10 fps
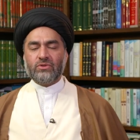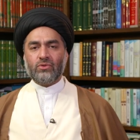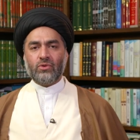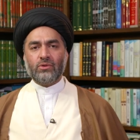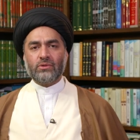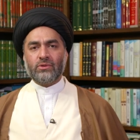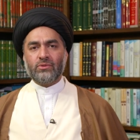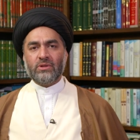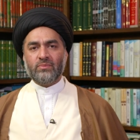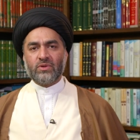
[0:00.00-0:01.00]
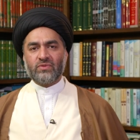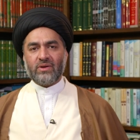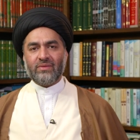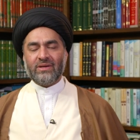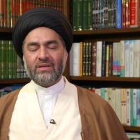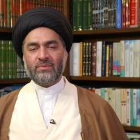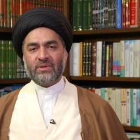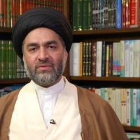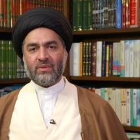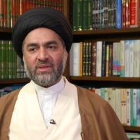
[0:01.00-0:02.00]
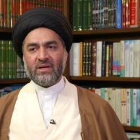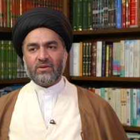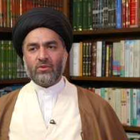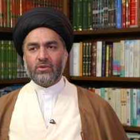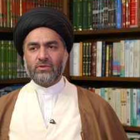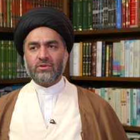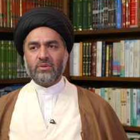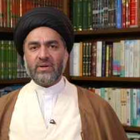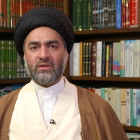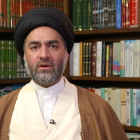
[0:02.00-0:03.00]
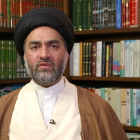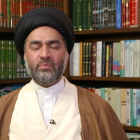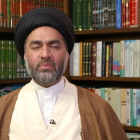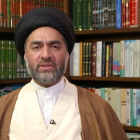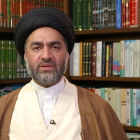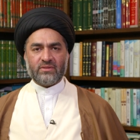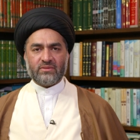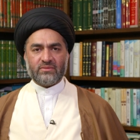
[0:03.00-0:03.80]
So all the holy books were revealed in the month of Ramadan. Also the battle of Badr